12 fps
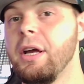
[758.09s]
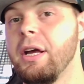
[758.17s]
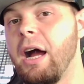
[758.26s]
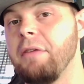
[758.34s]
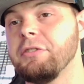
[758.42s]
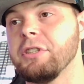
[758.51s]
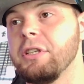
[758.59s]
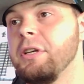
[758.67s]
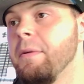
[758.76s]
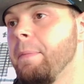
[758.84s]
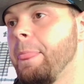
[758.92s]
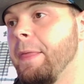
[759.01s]
And obviously,
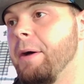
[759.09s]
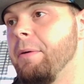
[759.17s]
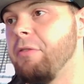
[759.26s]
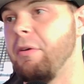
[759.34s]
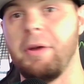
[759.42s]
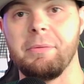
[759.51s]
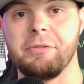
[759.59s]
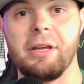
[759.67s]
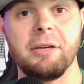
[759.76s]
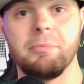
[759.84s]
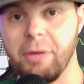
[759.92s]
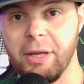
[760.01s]
if I'm not
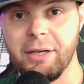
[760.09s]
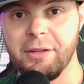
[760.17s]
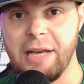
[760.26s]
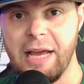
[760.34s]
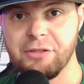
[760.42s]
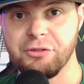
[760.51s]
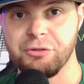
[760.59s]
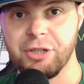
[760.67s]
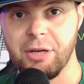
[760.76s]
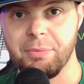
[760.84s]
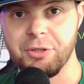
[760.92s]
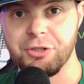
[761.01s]
mistaken, played in the national
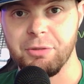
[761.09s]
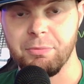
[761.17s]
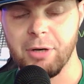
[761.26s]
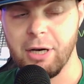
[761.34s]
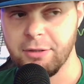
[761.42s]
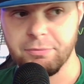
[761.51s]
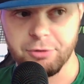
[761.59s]
championship, right?